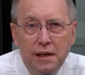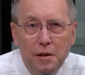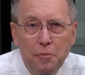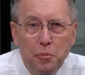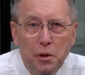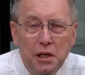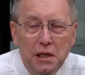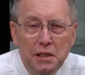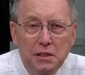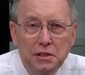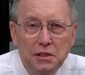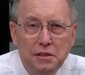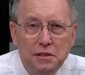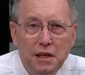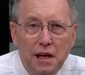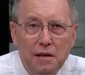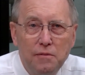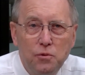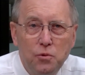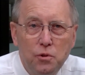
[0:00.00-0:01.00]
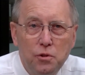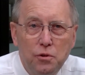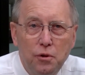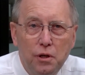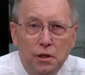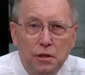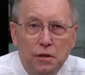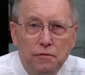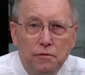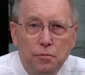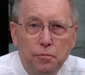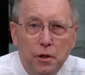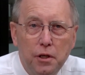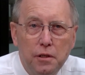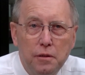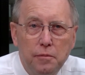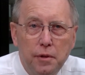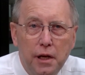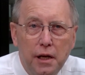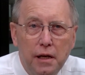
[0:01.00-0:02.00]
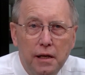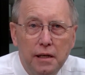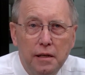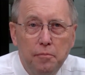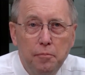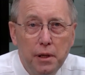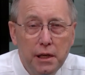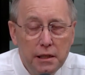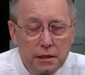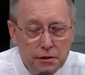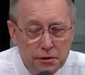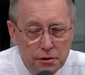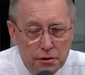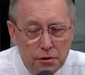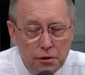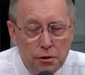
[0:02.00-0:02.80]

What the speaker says: Penny's the 911 director for Putnam County. Ben is the new